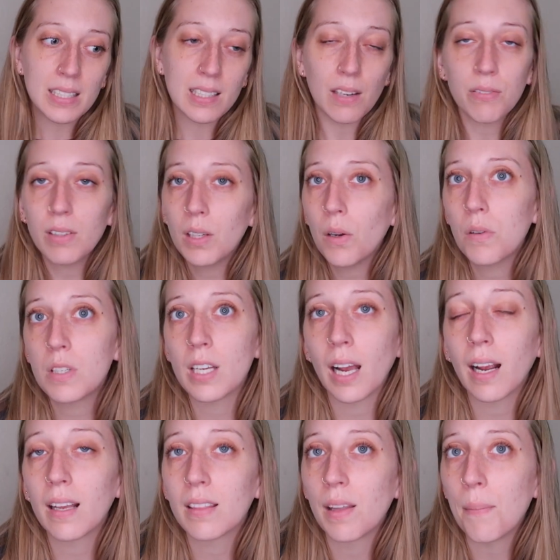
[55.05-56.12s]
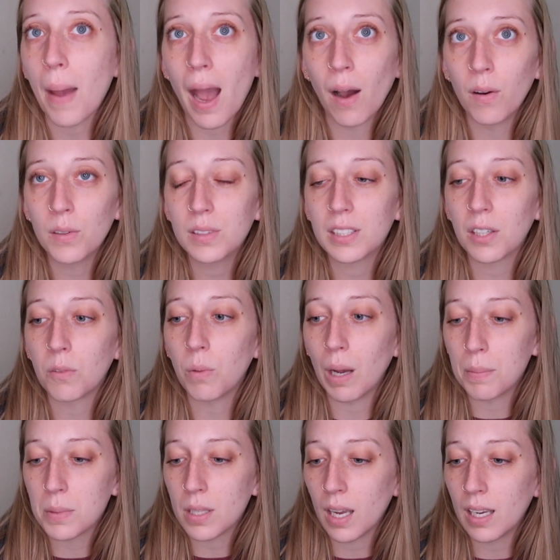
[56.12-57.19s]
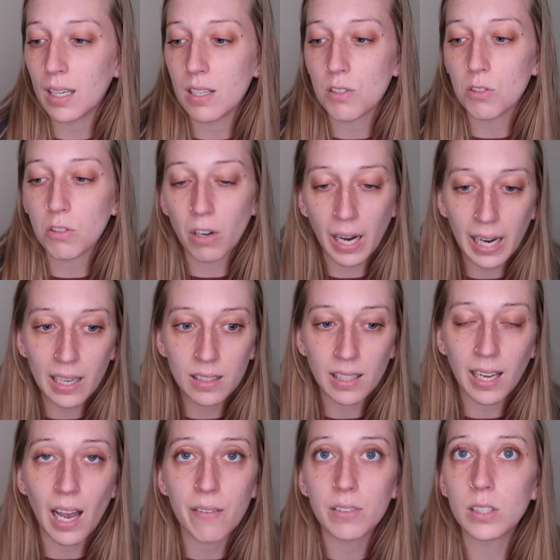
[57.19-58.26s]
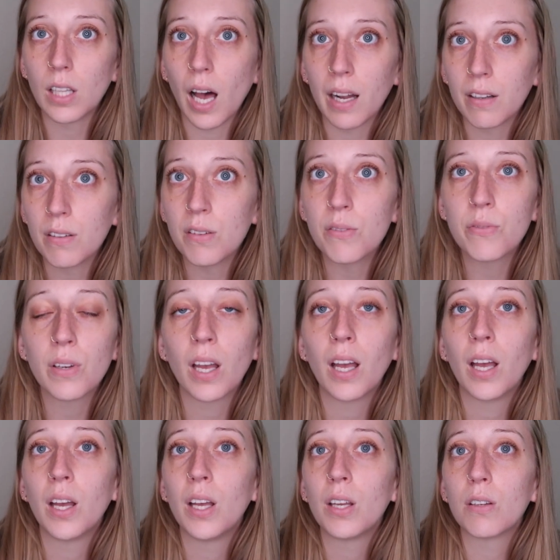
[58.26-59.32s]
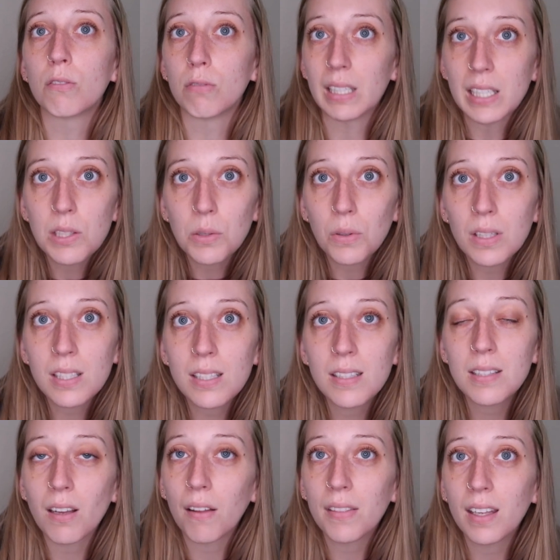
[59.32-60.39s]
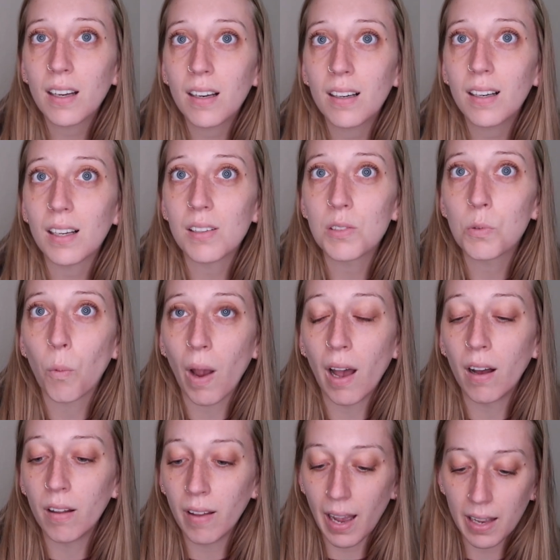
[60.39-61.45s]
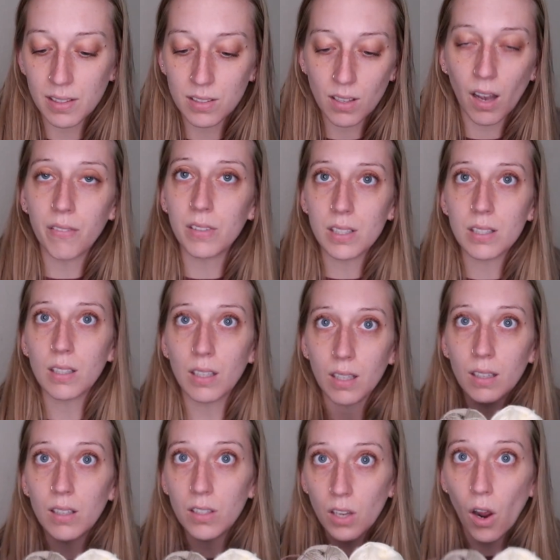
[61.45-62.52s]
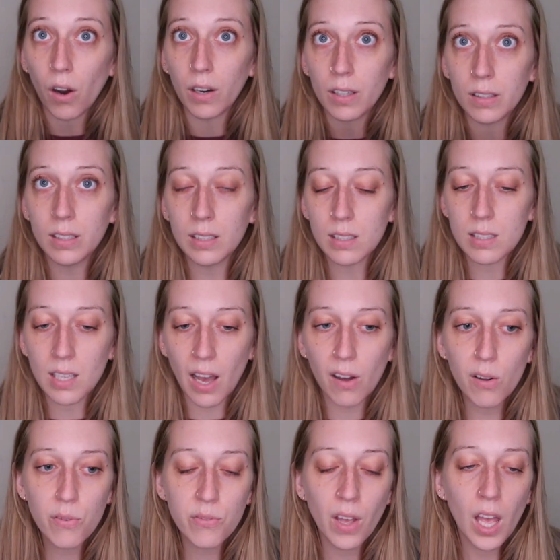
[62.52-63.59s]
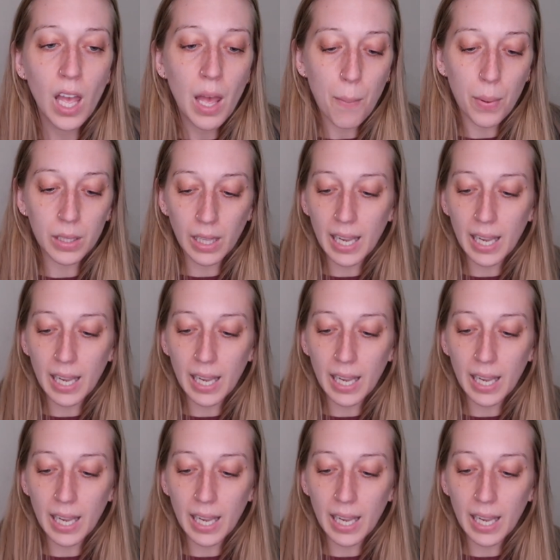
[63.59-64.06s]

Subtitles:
Definitely go check them out. Their website is great. They have a lot of resources on there as well as obviously yarn itself. But